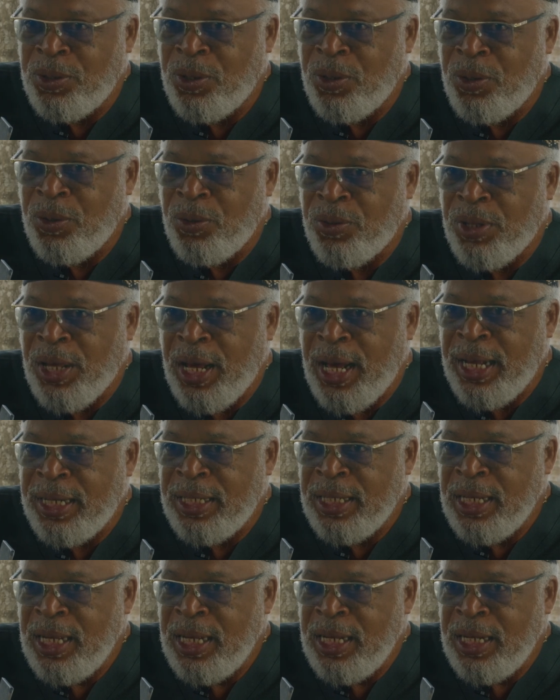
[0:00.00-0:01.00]
know
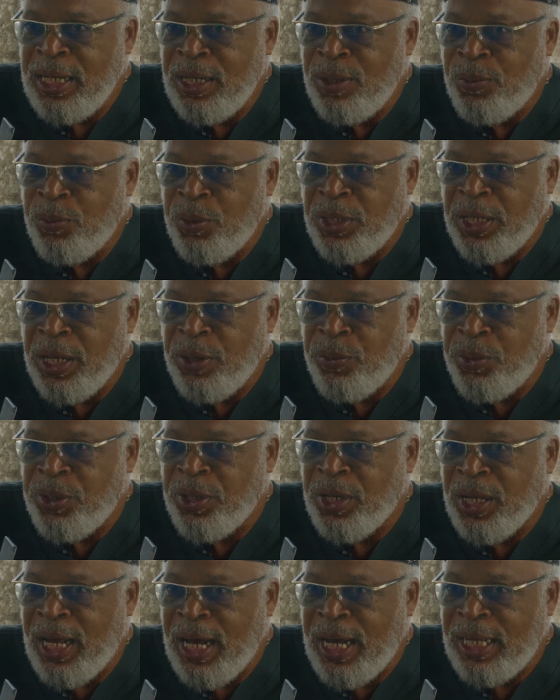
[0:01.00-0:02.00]
that when they
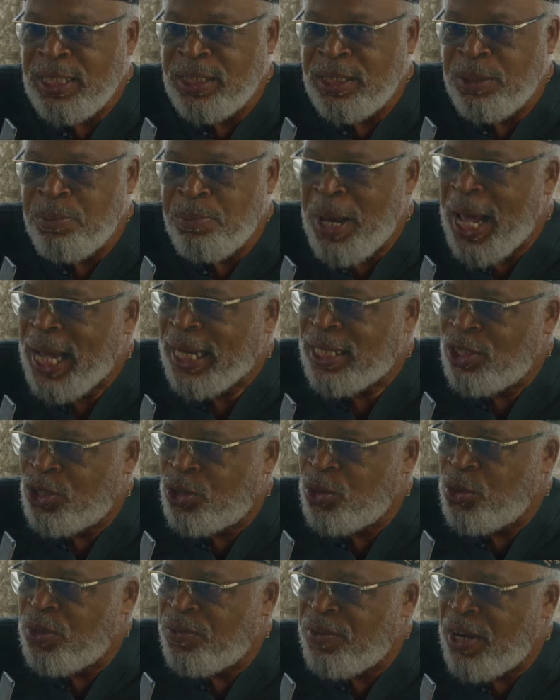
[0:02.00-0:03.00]
realize the
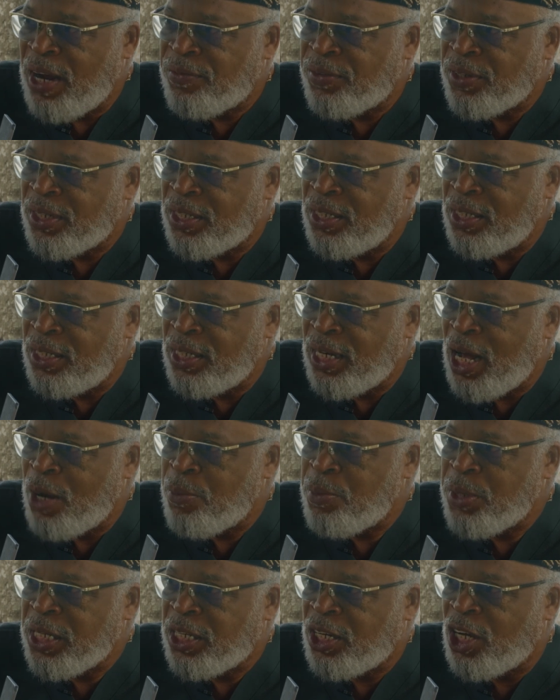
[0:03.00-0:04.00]
magnitude of Africa and
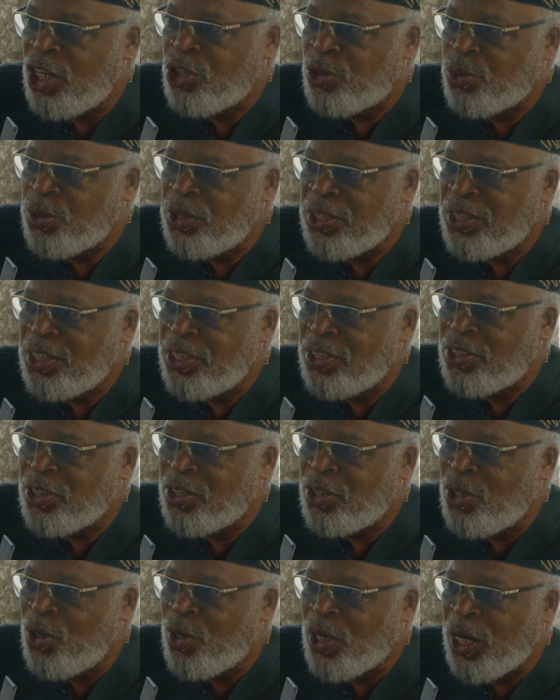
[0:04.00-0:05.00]
how many countries it is
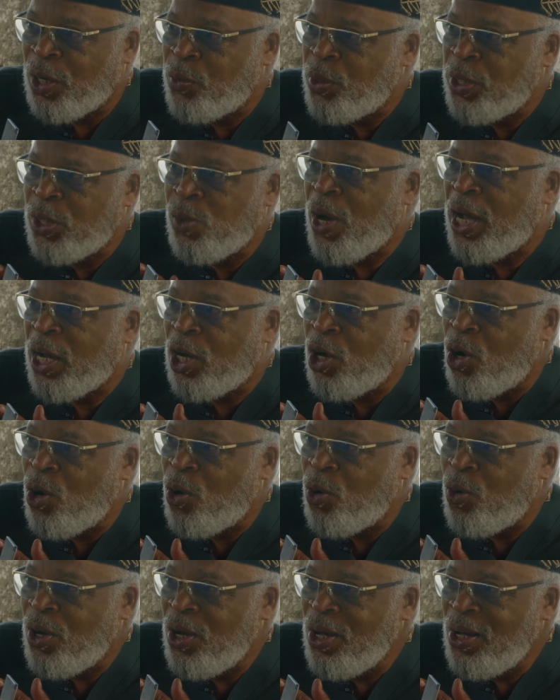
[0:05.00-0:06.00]
to go, like where do I
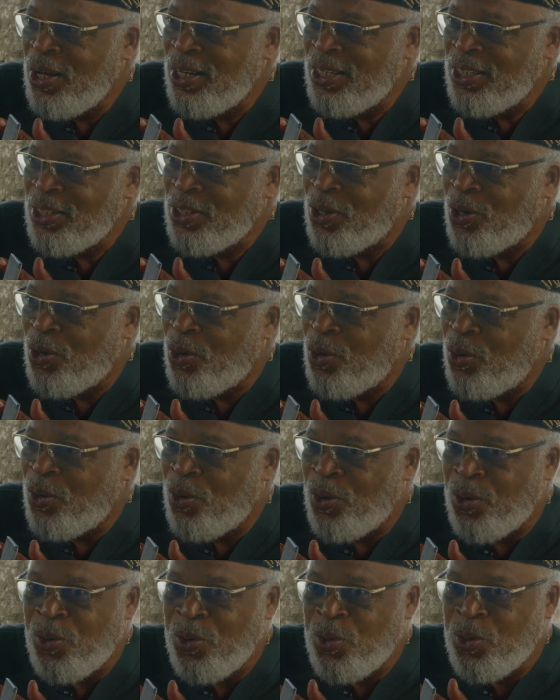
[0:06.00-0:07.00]
go? You
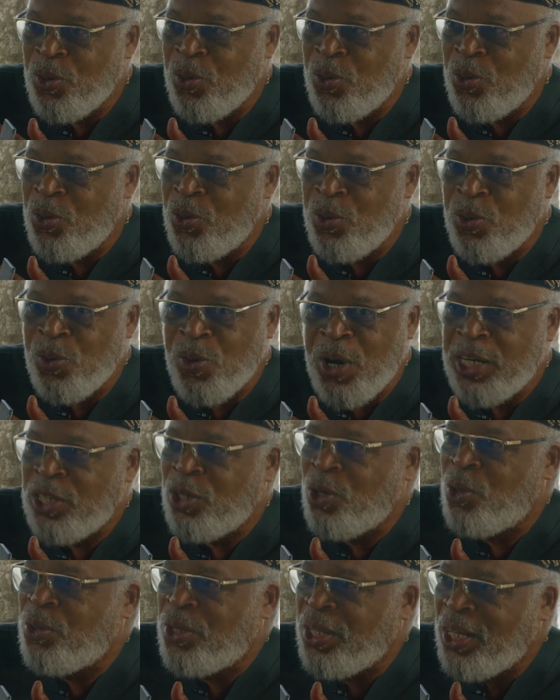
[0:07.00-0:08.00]
know, who do I
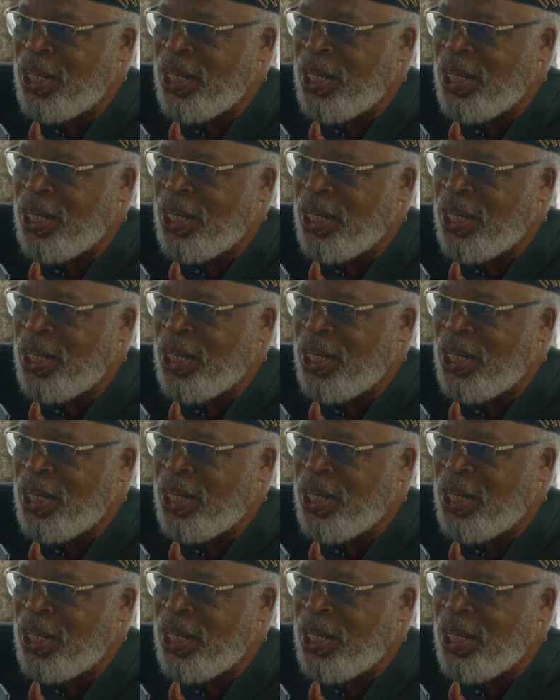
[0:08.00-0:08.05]
know